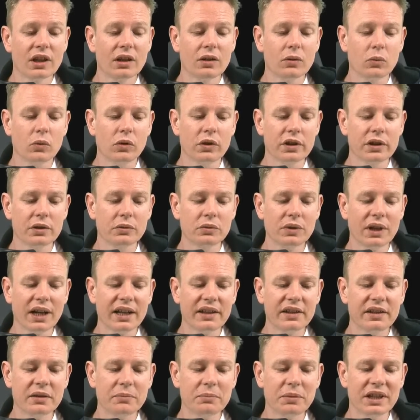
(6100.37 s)
Would you
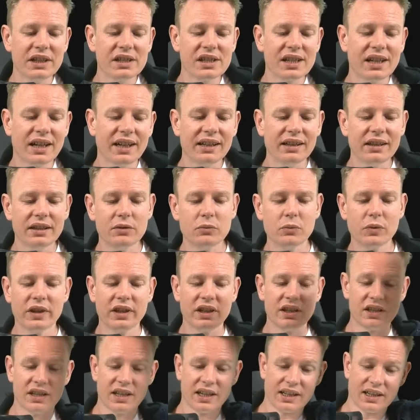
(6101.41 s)
rather be in Thailand with
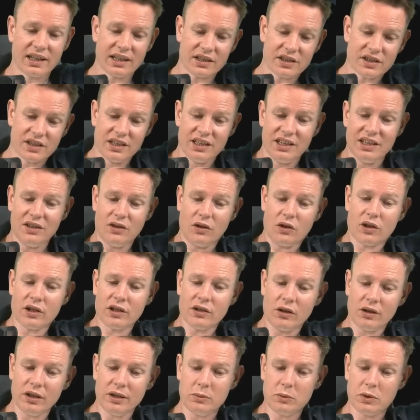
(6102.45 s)
Etienne Gardet or in
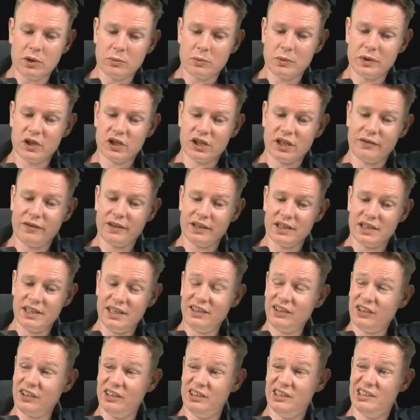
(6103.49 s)
Hollywood with Stefan
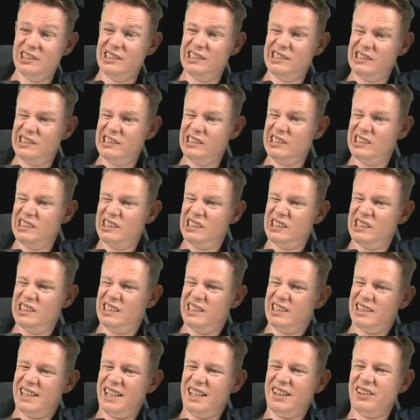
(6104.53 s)
Tietze?
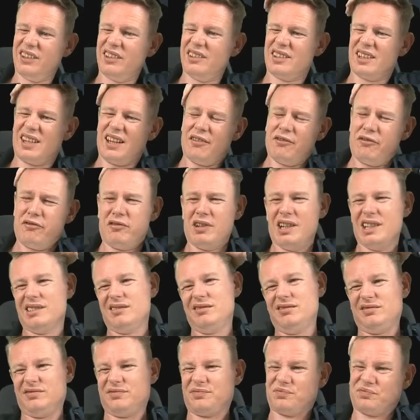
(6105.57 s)
That's a tough one.
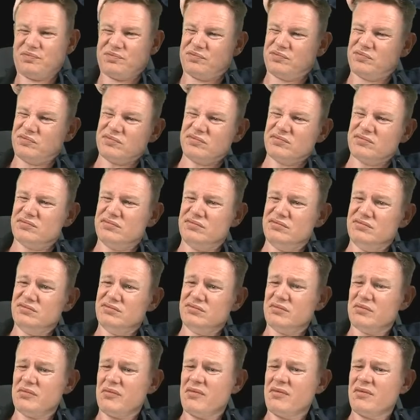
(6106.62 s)

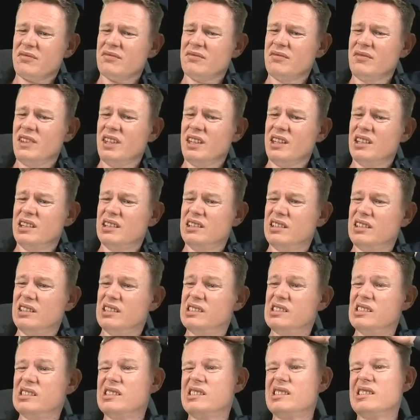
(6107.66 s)

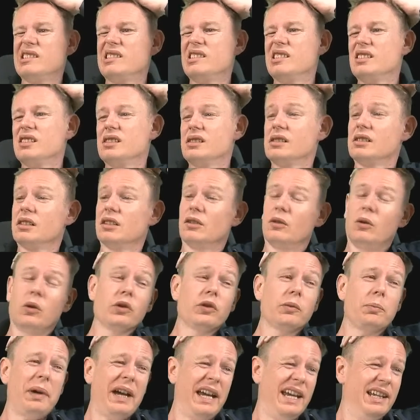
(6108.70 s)
Who's
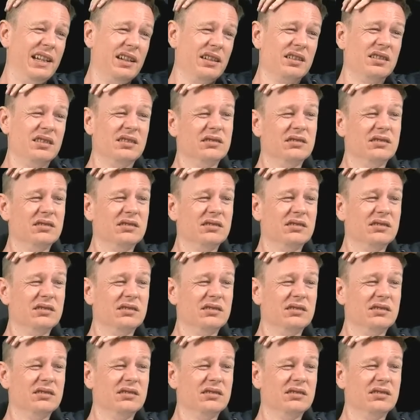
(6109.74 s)
paying?